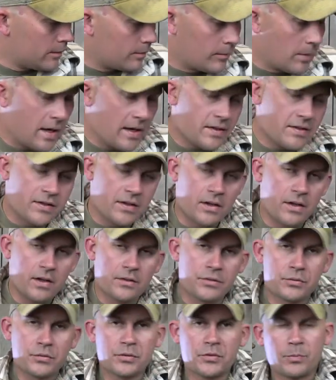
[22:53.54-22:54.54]
Minus the
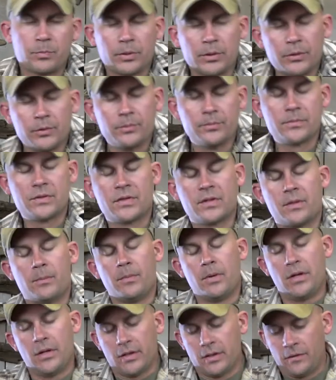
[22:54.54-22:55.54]
ostrich plumes and the
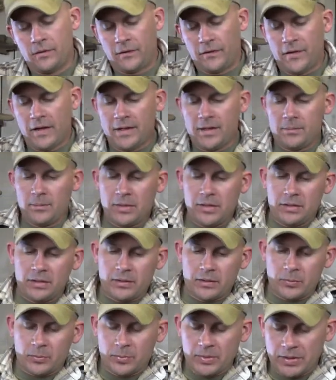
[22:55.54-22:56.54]
mono fighting me a
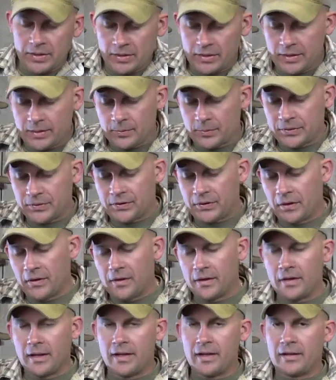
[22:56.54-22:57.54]
little bit. That one
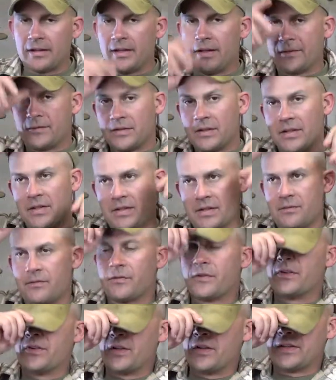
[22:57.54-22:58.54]
turned out half decent
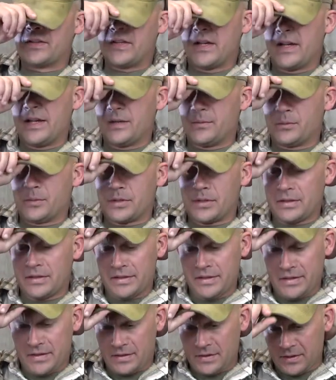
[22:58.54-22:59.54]
for not tying one of
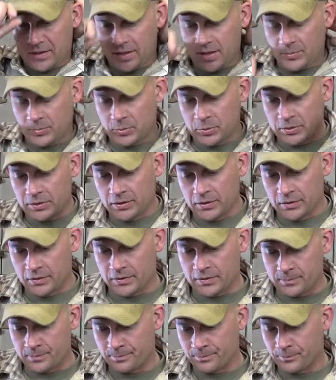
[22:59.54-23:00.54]
these in a couple of
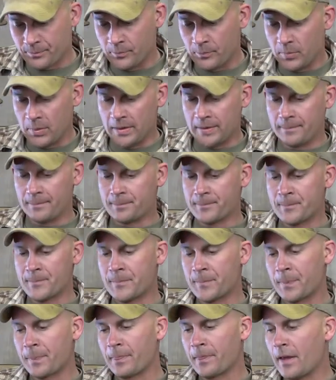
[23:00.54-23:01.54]
years. But
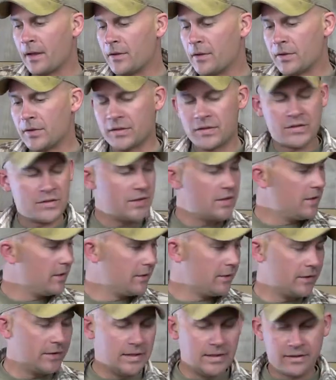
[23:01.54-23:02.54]
you can see
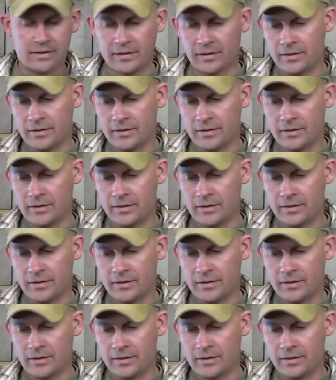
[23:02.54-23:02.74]
underneath